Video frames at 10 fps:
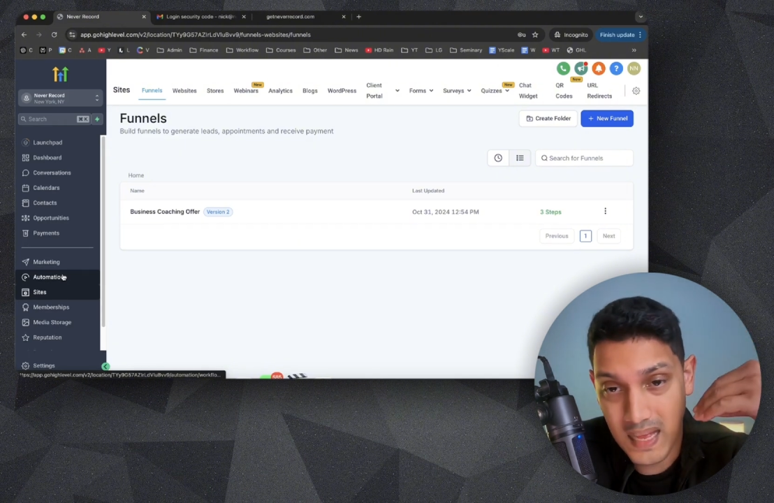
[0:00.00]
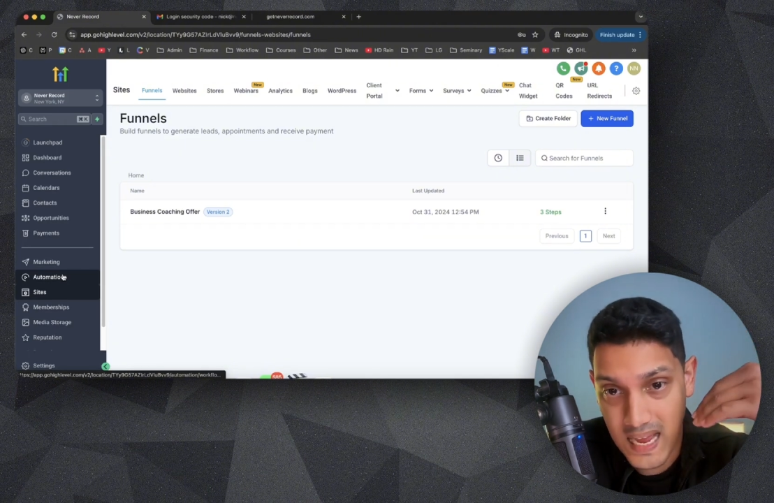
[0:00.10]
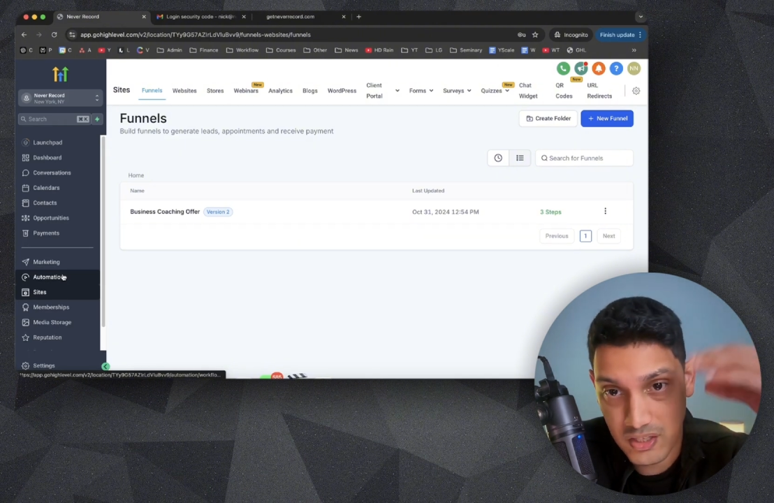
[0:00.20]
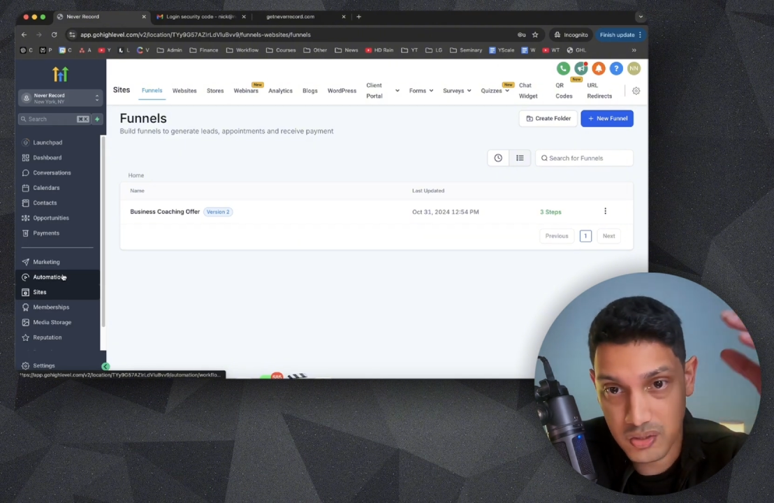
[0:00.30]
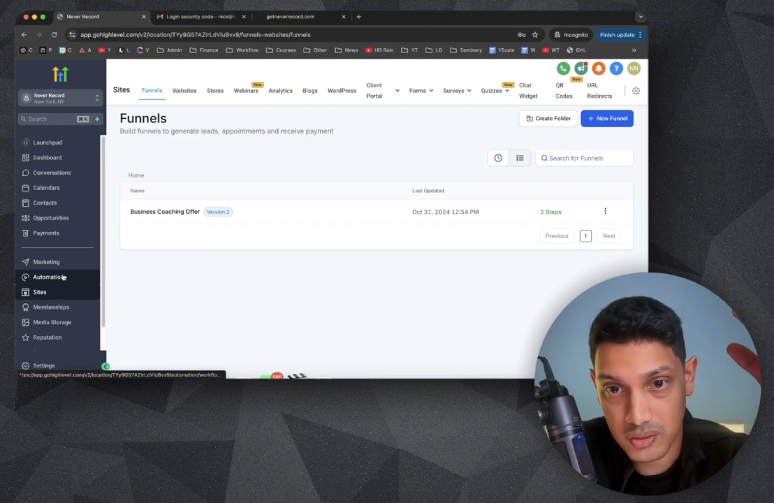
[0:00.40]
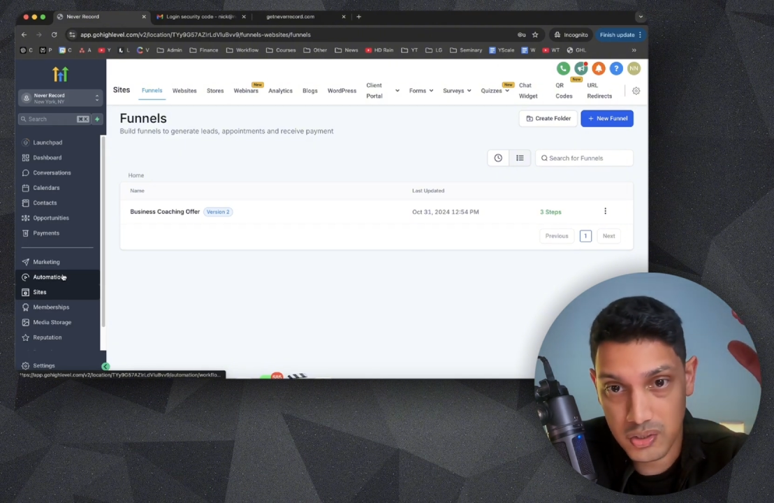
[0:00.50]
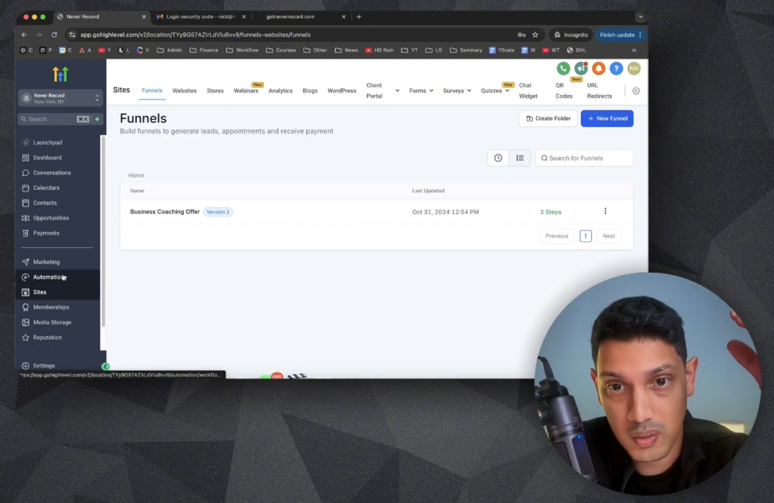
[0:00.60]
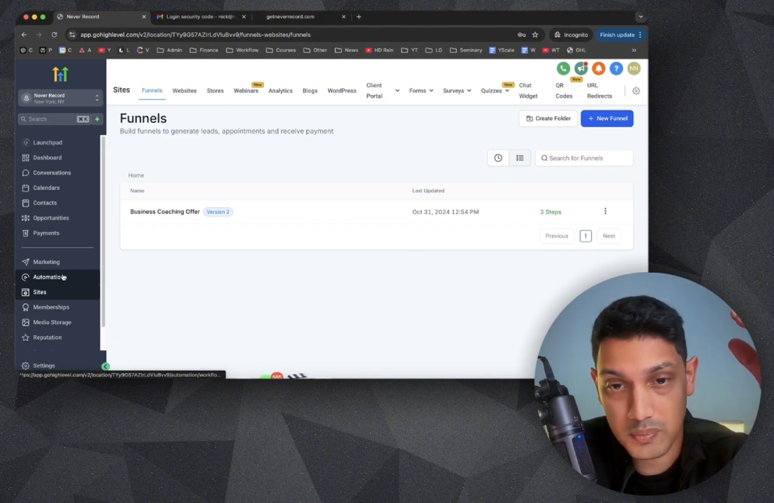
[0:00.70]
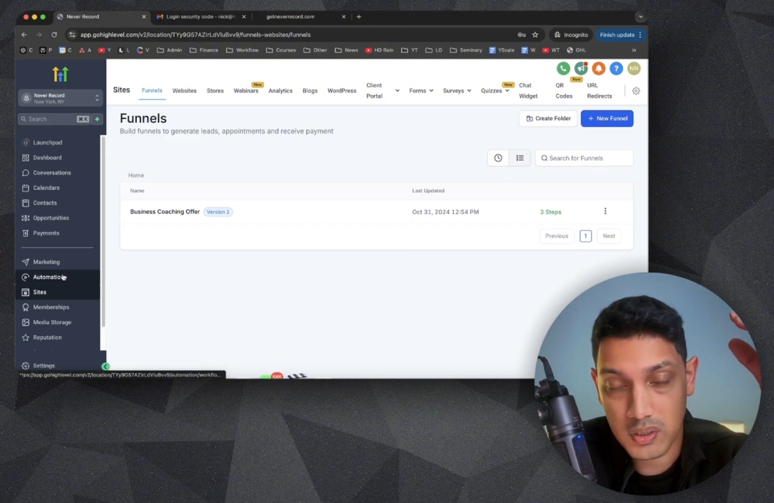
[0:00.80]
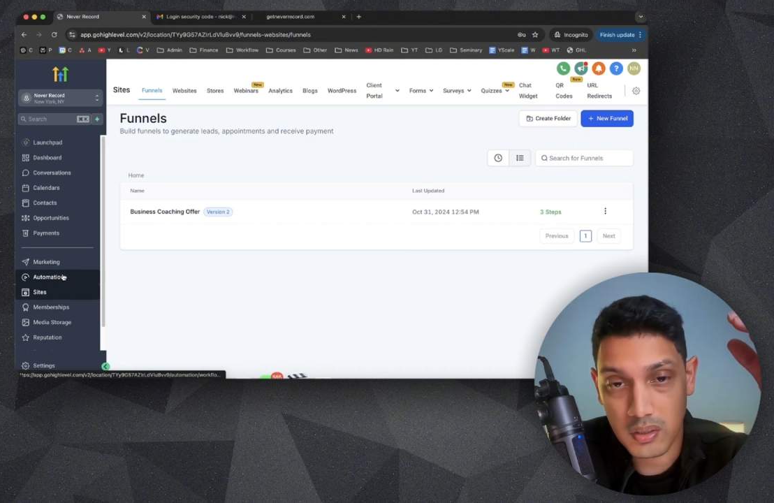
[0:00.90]
actually show
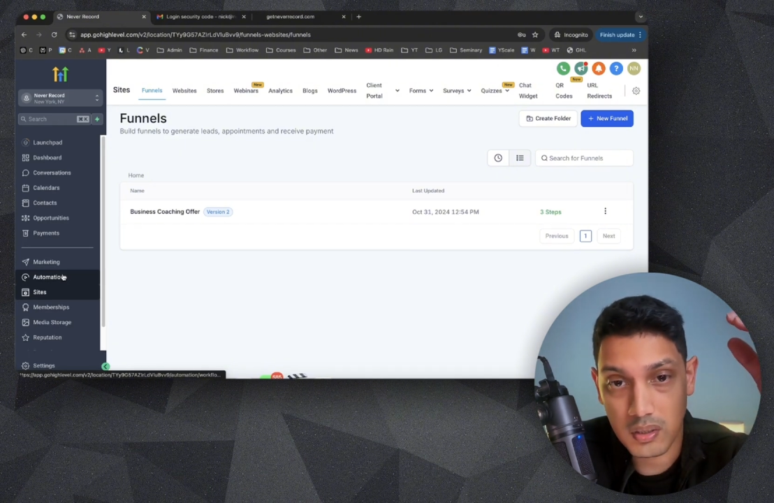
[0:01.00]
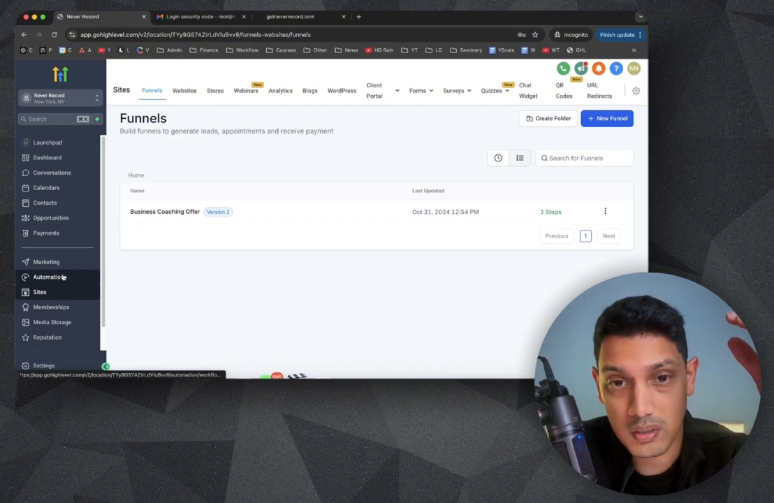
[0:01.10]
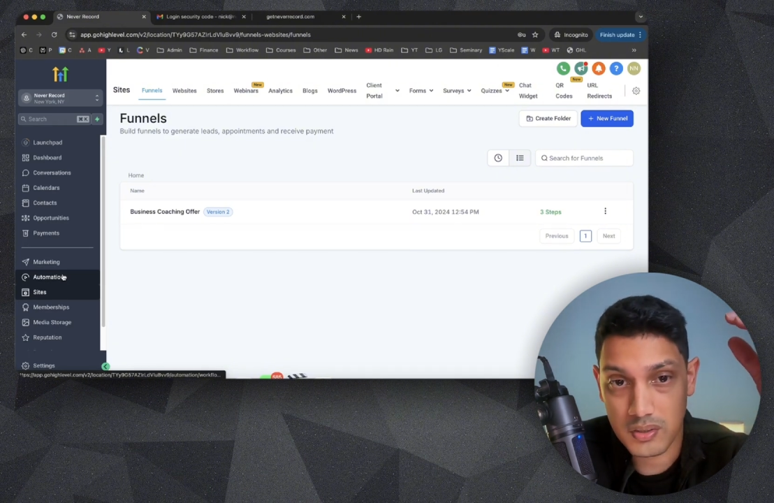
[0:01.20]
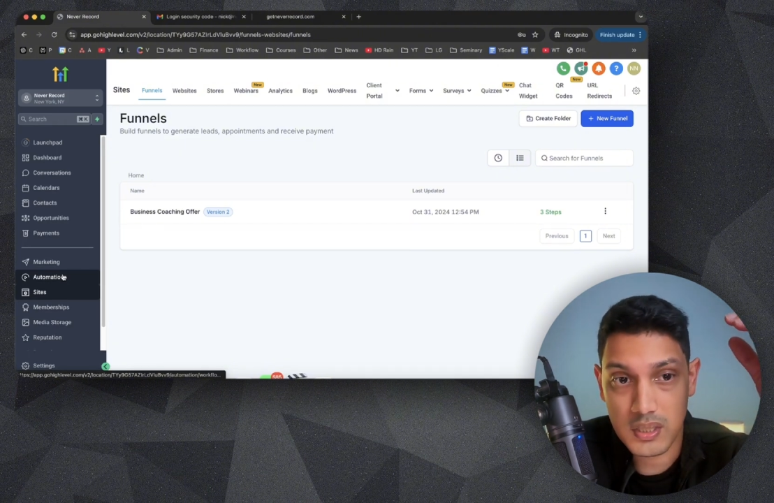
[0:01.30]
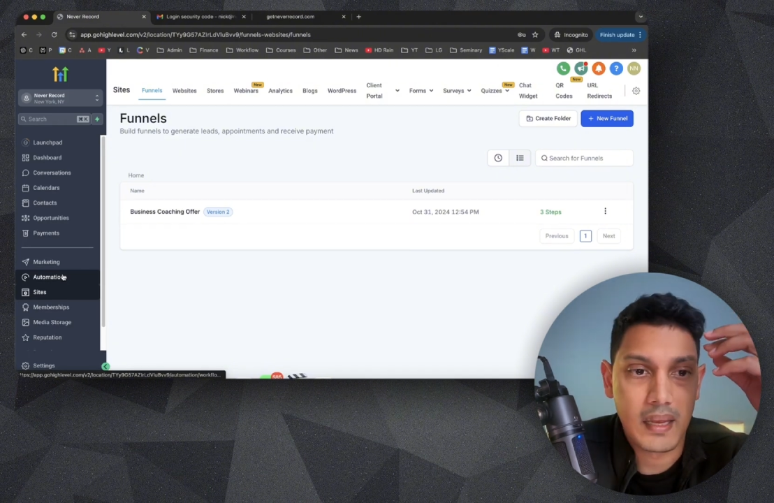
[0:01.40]
up to calls,